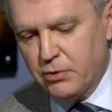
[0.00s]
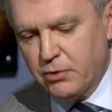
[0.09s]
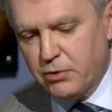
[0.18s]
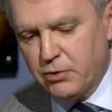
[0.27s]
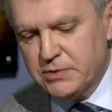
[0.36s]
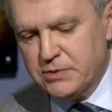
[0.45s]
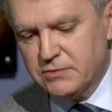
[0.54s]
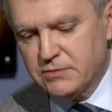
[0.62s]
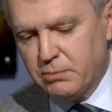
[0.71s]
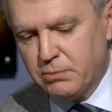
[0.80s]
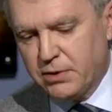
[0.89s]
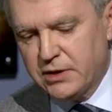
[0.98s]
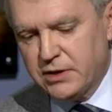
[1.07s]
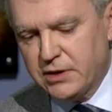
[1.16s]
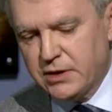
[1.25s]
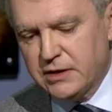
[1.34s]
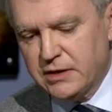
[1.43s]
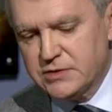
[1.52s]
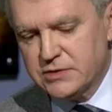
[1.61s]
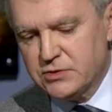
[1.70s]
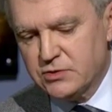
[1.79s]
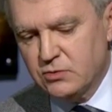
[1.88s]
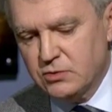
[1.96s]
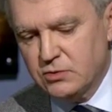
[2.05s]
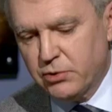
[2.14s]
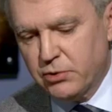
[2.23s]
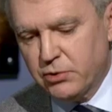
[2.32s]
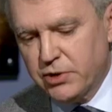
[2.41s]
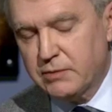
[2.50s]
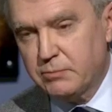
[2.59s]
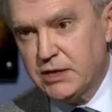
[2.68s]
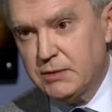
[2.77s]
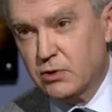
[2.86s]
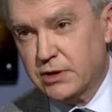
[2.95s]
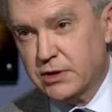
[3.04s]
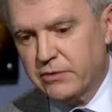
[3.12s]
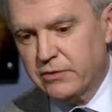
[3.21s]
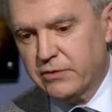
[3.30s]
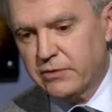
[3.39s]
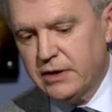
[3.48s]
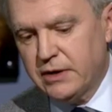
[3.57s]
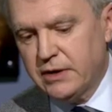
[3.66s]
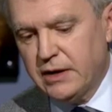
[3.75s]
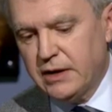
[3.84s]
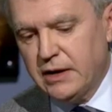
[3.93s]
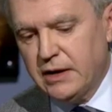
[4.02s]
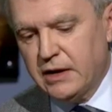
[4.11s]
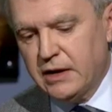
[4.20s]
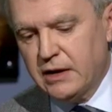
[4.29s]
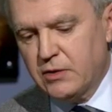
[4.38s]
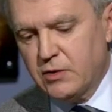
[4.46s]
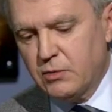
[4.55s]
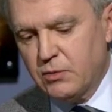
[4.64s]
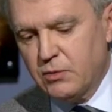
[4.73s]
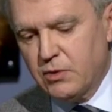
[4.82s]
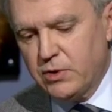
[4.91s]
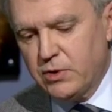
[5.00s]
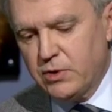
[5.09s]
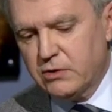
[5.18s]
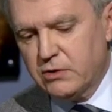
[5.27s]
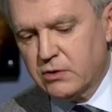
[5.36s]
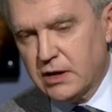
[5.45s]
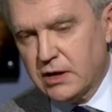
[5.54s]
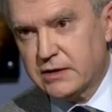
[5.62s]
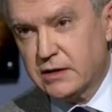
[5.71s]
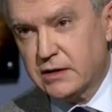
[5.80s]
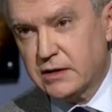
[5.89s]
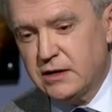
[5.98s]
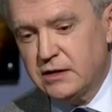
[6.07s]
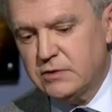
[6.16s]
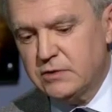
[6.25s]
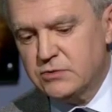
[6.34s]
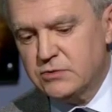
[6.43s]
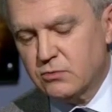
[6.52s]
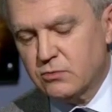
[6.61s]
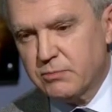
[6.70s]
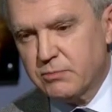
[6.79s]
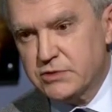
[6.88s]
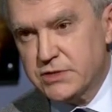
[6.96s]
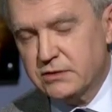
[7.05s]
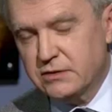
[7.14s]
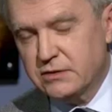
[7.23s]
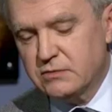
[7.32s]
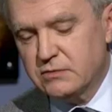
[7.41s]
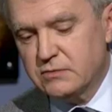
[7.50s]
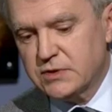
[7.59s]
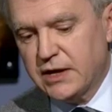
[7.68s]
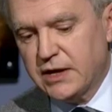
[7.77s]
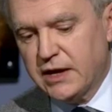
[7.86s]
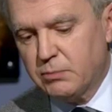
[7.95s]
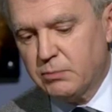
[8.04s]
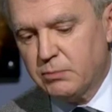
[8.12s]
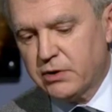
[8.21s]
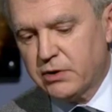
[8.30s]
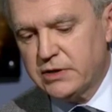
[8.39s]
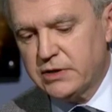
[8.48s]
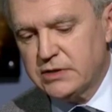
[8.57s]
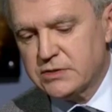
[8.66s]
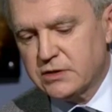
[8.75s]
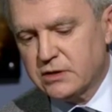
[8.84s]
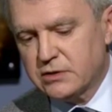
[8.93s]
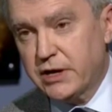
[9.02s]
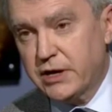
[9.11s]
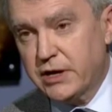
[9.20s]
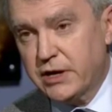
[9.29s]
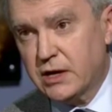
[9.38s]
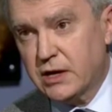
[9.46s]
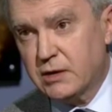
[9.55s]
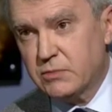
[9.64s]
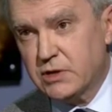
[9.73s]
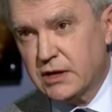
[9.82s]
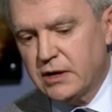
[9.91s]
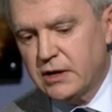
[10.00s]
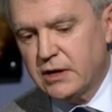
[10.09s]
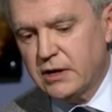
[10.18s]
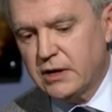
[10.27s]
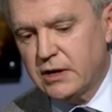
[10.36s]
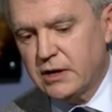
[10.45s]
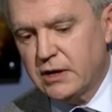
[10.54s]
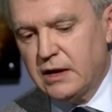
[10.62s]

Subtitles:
The purpose of a party is to bring people together. We are electing individual representatives, and the parties are to bring them together.